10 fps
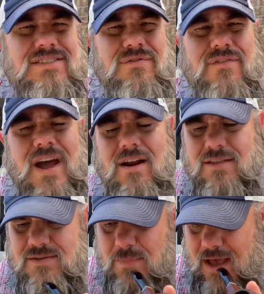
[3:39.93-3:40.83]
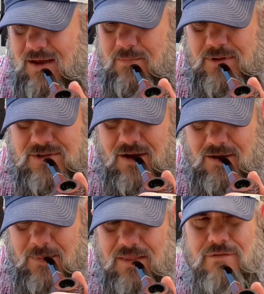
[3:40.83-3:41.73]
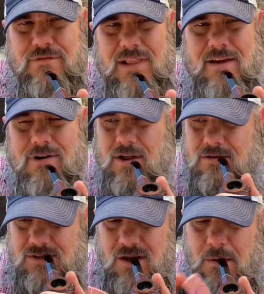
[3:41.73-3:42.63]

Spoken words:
fire this back up and talk about the flavor notes.